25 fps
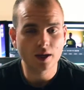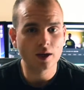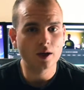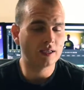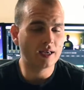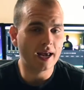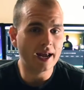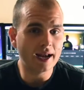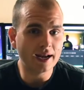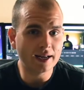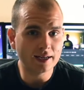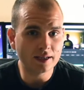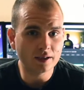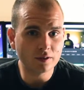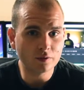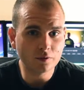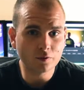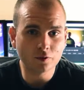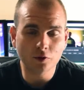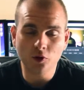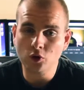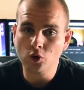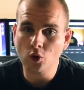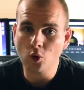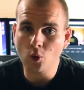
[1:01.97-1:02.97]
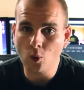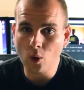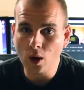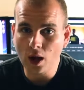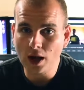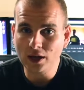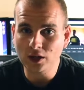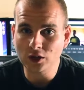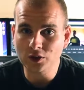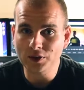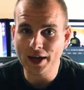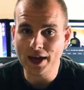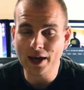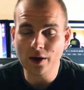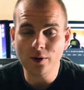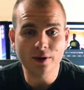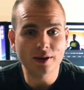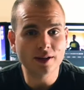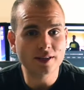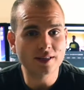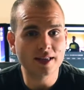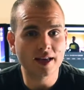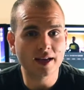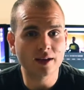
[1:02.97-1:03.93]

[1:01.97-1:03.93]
Canon, for a while now, has